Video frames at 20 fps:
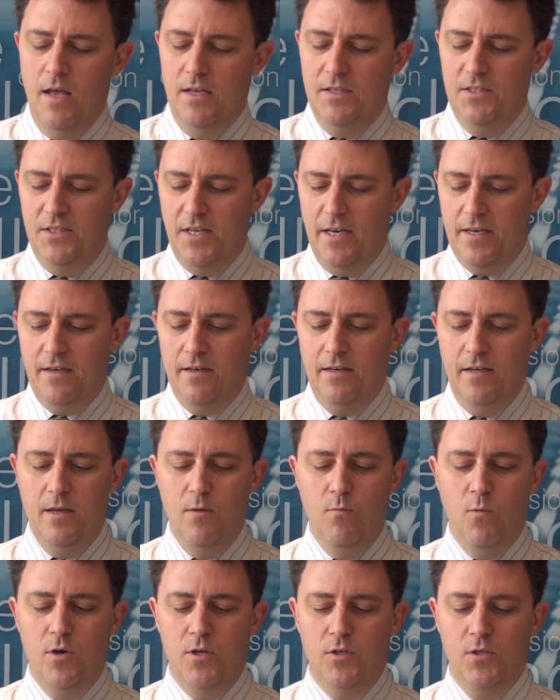Secondly,
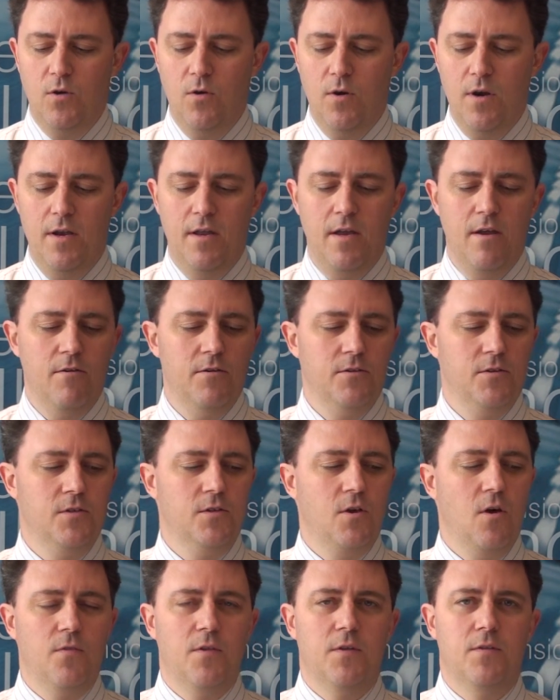what it's got in here is it's
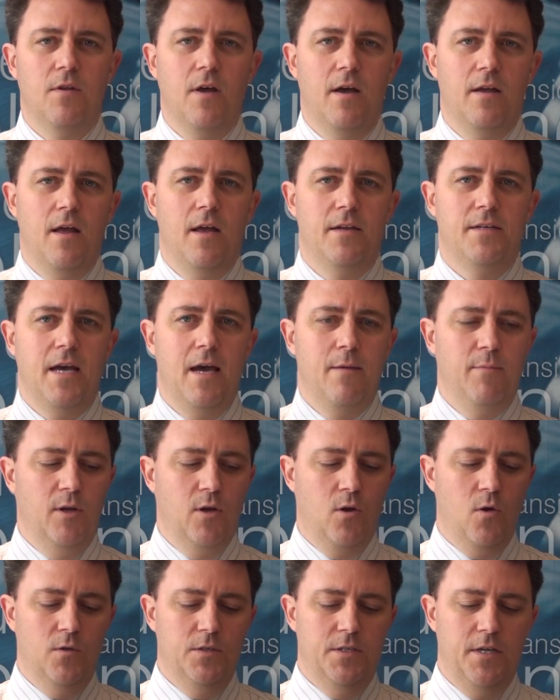got a table
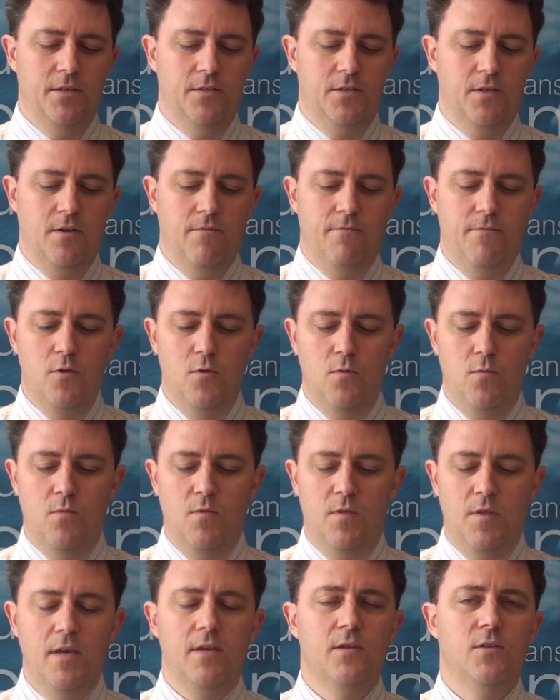of contents and a few
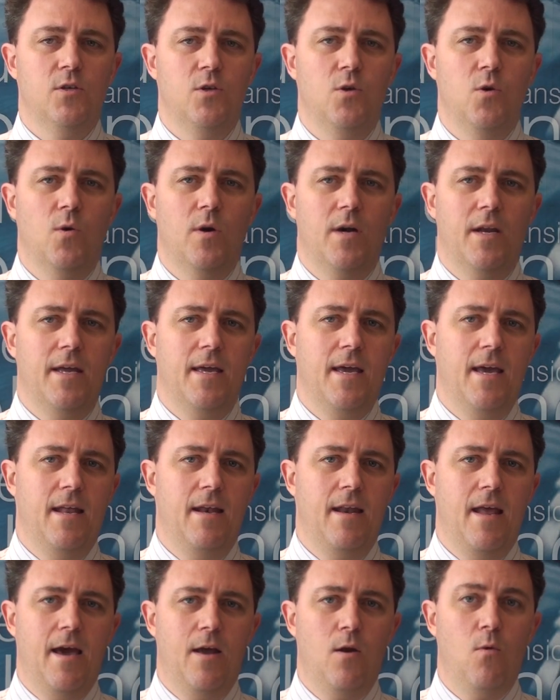things that you're going to
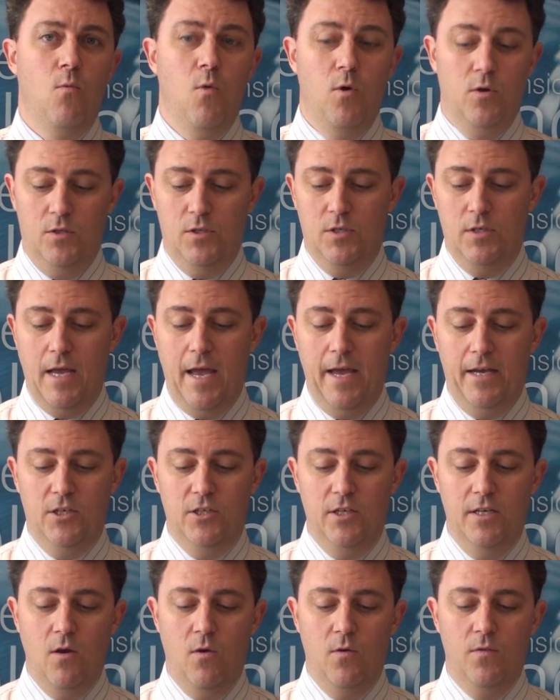get out of what's
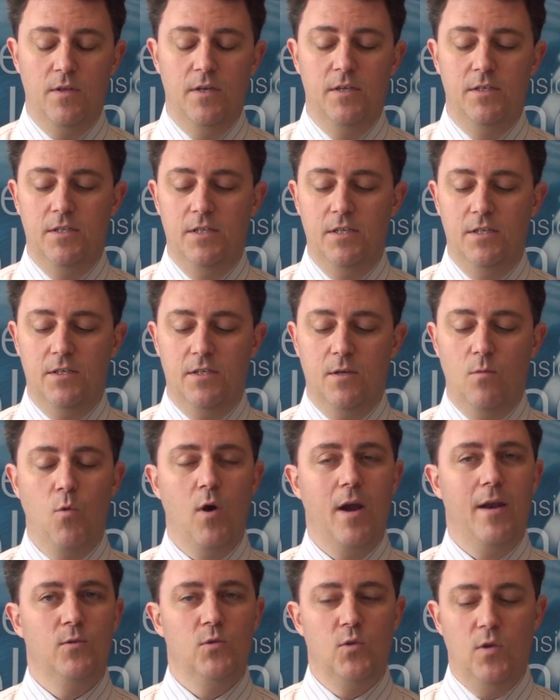actually on these discs and
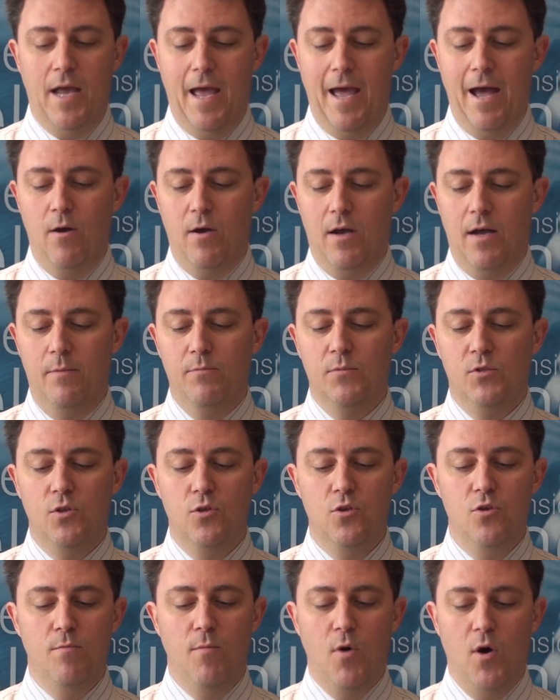what sort of outcomes
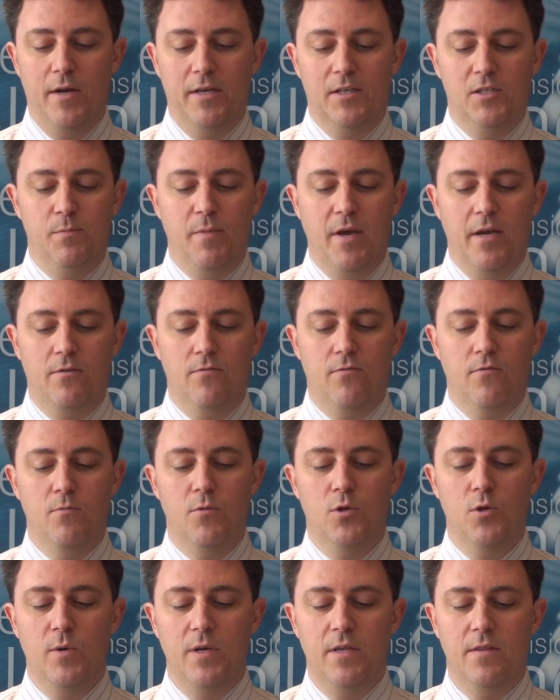that you might expect from
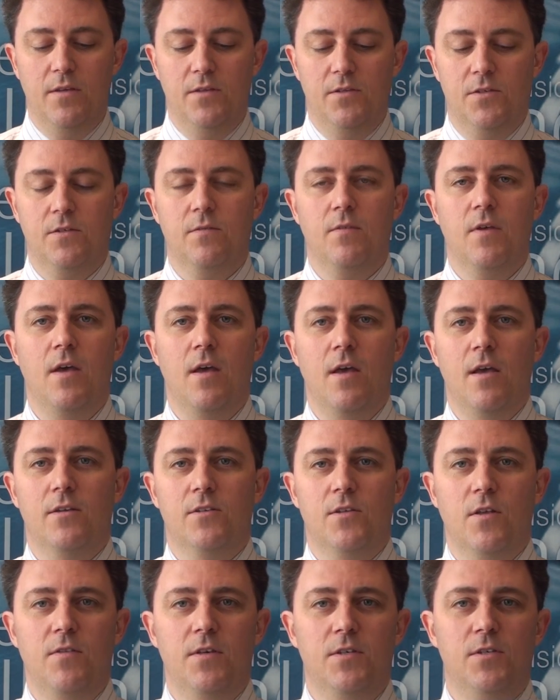doing this.
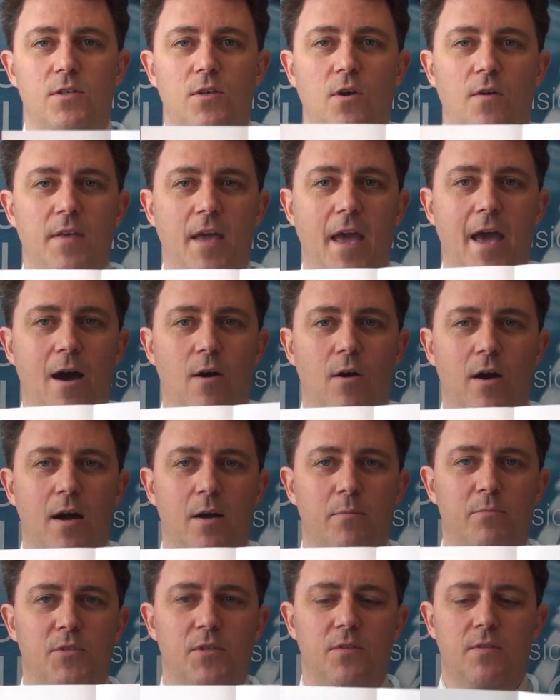So this has got the
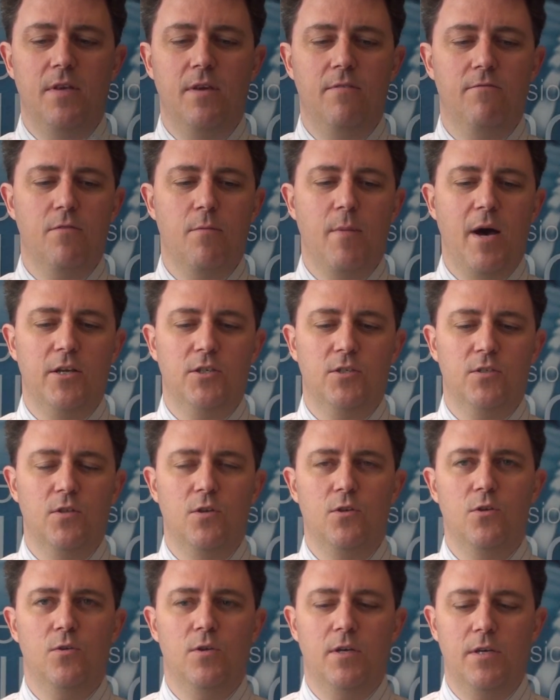outcomes and the information
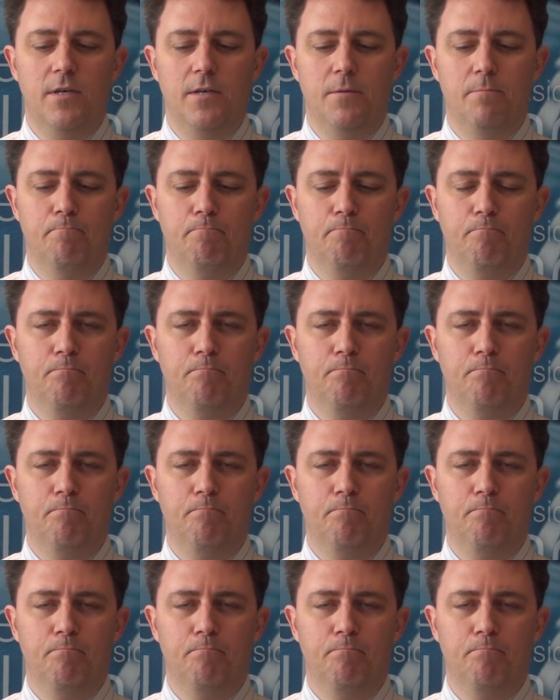that you need.